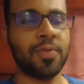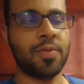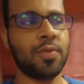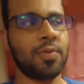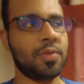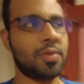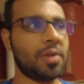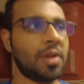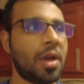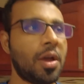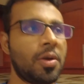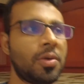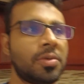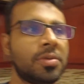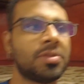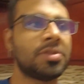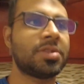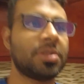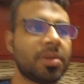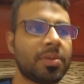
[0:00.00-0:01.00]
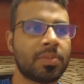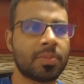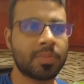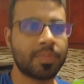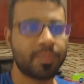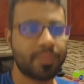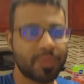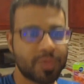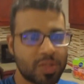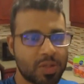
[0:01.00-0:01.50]
to rely on some
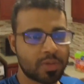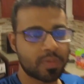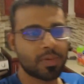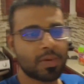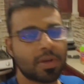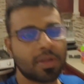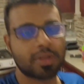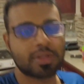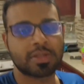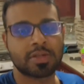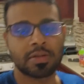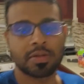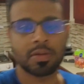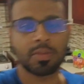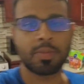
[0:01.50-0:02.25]
sort of an external